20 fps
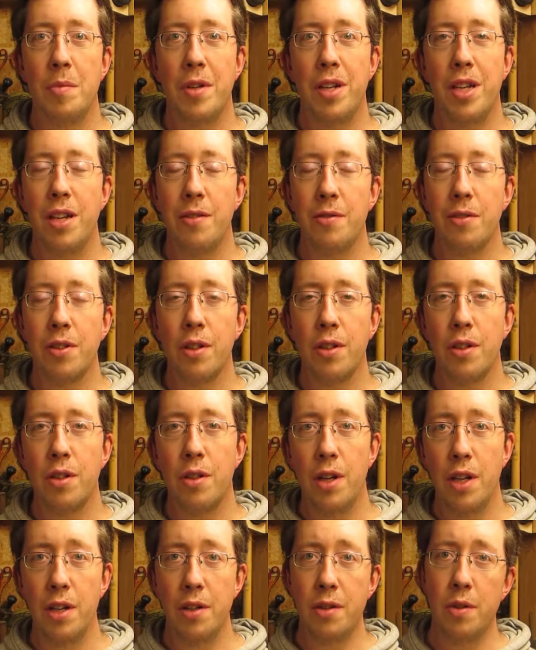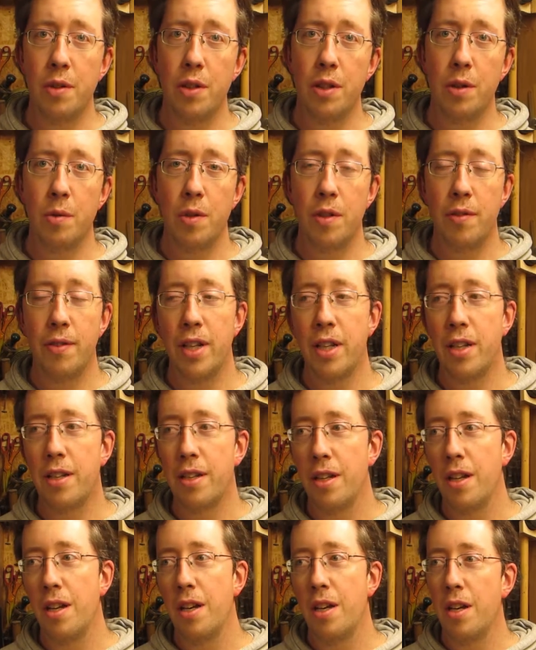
but I haven't gotten around to it. We've had